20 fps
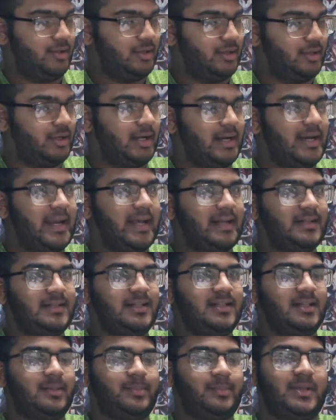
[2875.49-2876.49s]

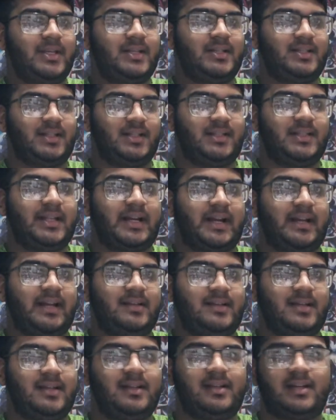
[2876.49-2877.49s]
connecting the pieces that I
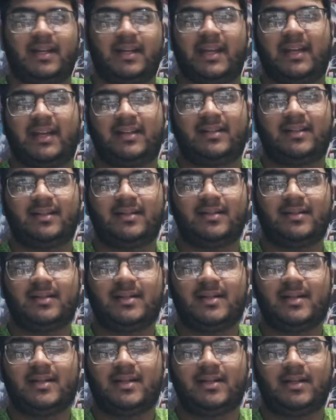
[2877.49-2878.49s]
need connected.
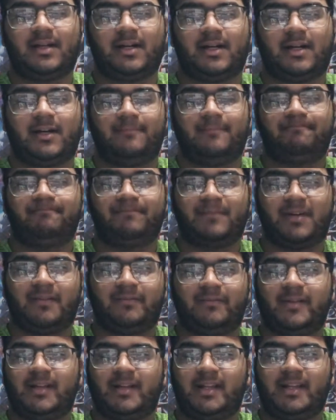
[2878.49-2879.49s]
I
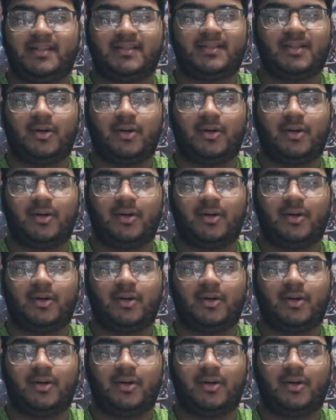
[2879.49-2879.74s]
feel like that's the